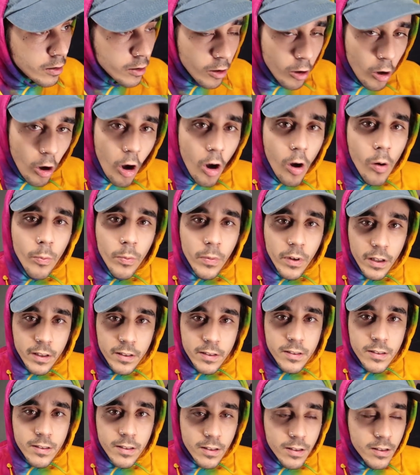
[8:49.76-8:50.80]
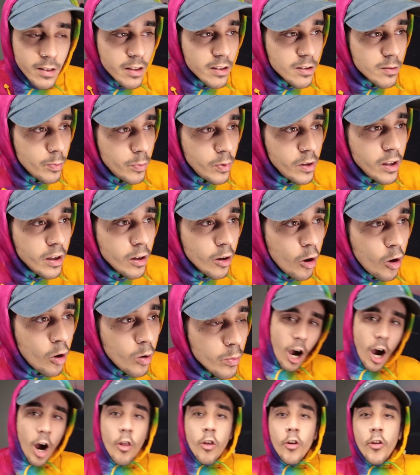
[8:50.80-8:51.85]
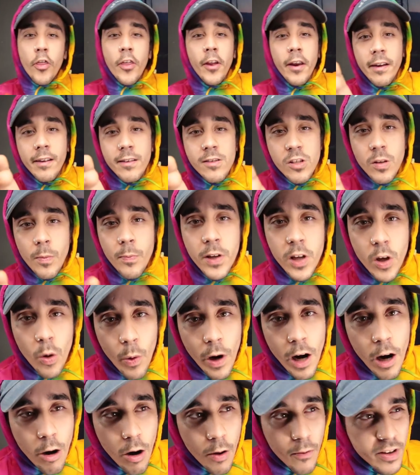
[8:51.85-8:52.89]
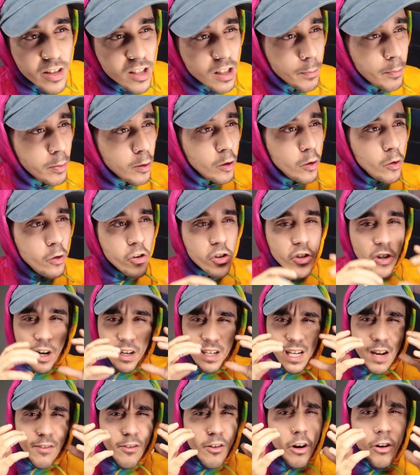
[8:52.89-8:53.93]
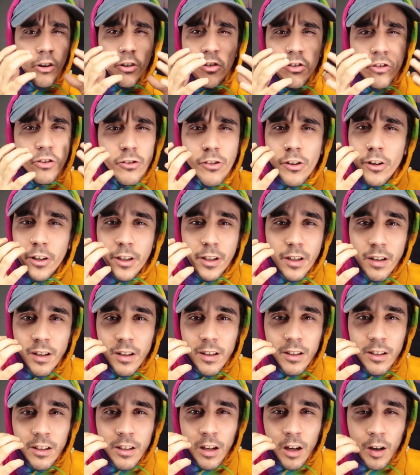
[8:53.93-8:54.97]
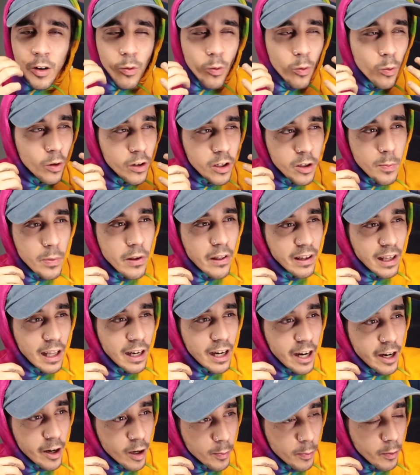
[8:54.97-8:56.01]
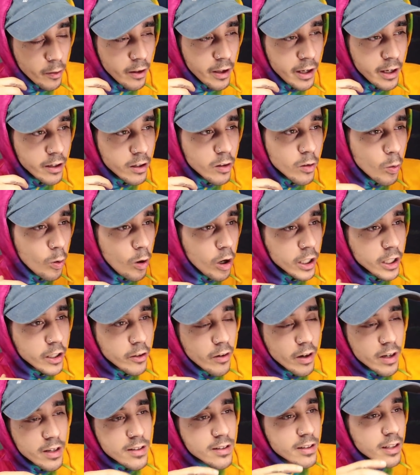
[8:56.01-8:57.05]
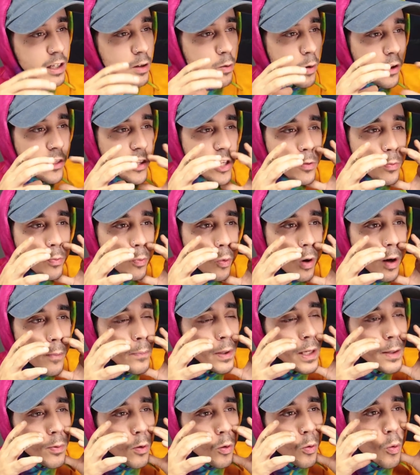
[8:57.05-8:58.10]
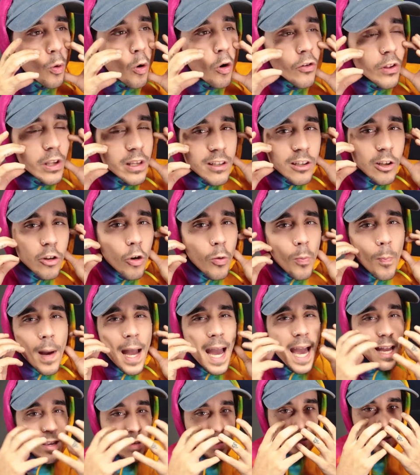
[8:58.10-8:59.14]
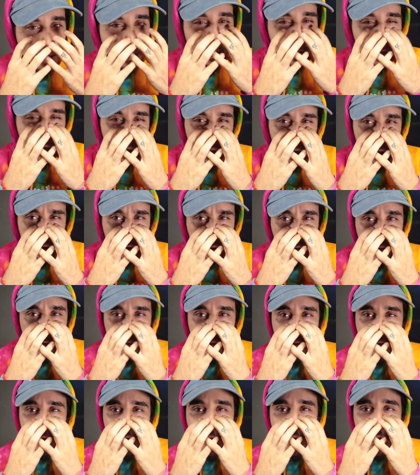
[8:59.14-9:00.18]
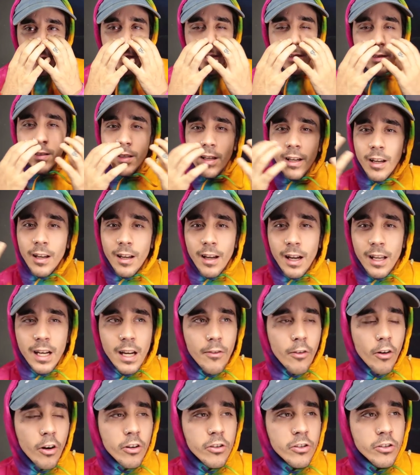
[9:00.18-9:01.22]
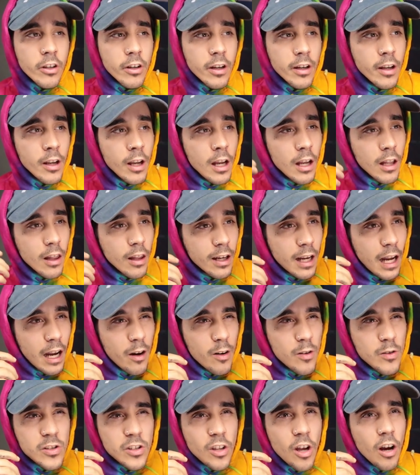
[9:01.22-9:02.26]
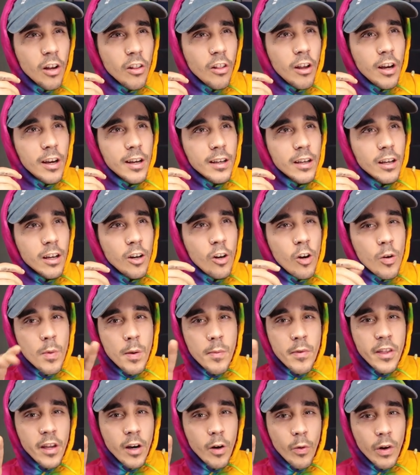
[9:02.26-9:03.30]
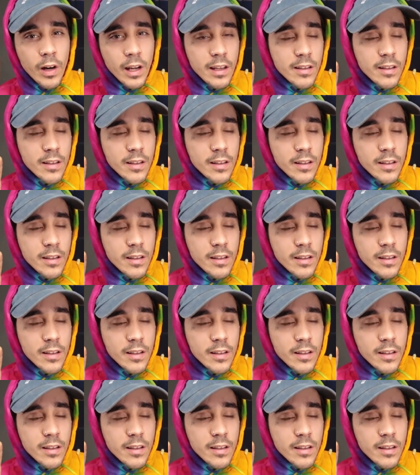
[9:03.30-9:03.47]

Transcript: calmness since being home. Other things to be aware of is the pollution. I never understood, you know, when you'd be like on an airplane or walking around a city, why people wore these little masks around their face. I never understood it. Like, I always thought like, oh, maybe they don't want